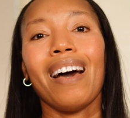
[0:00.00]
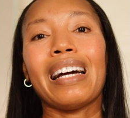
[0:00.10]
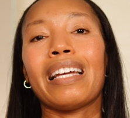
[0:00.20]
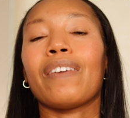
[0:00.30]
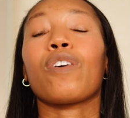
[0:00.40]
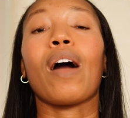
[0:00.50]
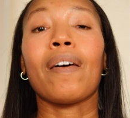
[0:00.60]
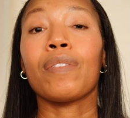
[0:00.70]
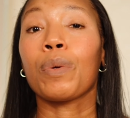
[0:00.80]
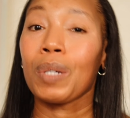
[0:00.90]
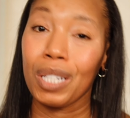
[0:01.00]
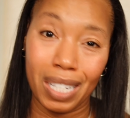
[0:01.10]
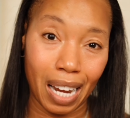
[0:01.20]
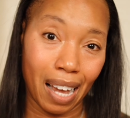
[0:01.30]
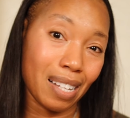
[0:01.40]
a gift or having to
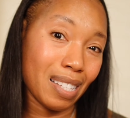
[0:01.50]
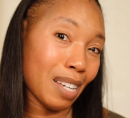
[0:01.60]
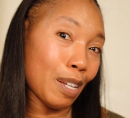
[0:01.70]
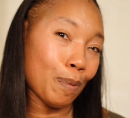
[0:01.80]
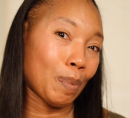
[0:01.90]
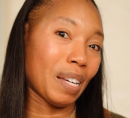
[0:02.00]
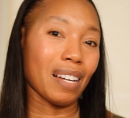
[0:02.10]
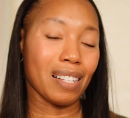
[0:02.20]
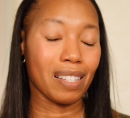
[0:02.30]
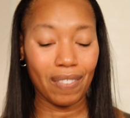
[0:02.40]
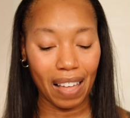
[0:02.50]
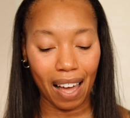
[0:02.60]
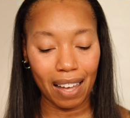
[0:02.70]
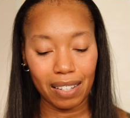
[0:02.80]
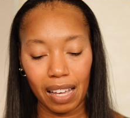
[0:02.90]
reject it because of
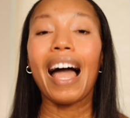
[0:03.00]
that.